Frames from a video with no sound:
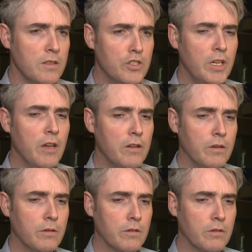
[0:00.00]
GAA are
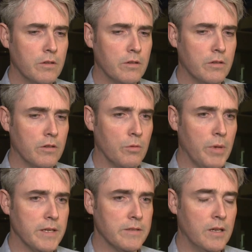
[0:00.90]
doing their
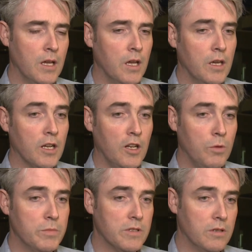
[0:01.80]
best.
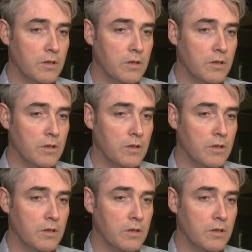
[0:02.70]
Clubs,